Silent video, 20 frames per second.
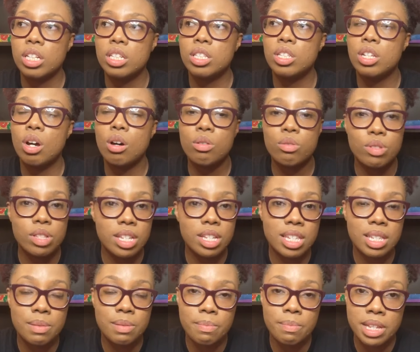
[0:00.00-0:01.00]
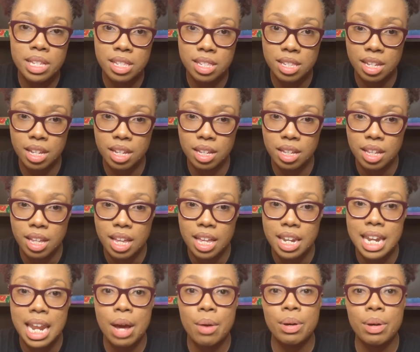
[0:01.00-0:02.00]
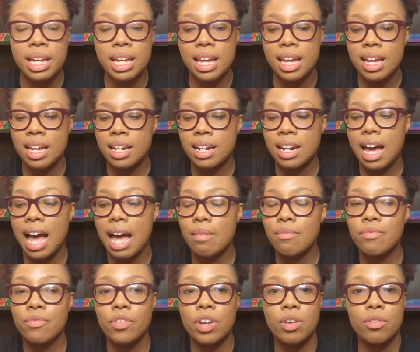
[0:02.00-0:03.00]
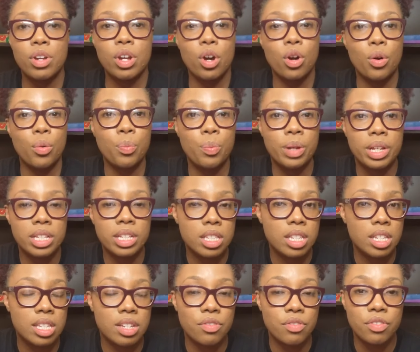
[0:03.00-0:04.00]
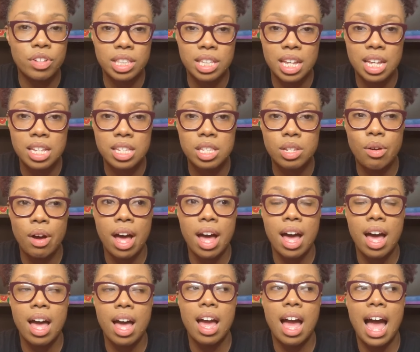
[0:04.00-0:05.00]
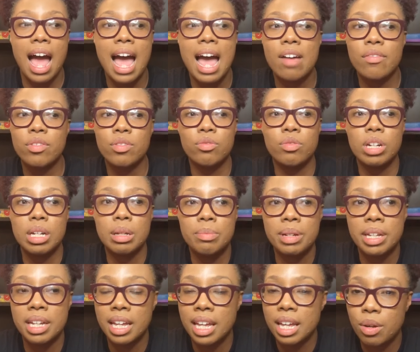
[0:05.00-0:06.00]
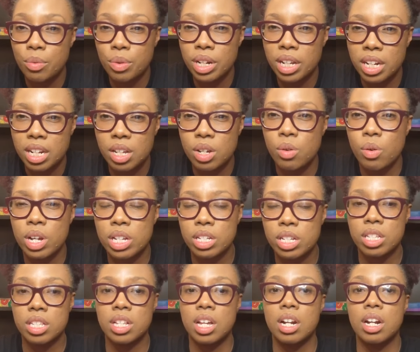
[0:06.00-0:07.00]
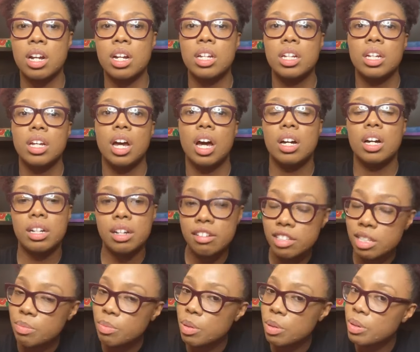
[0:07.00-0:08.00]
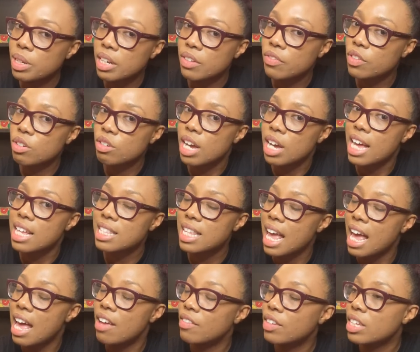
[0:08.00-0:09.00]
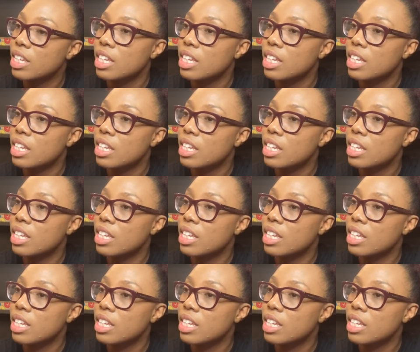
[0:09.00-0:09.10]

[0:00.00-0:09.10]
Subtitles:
don't dismiss it. Now, again, I'm very open to different things, so I haven't really been hit with any questions that are uncomfortable. But if you guys have,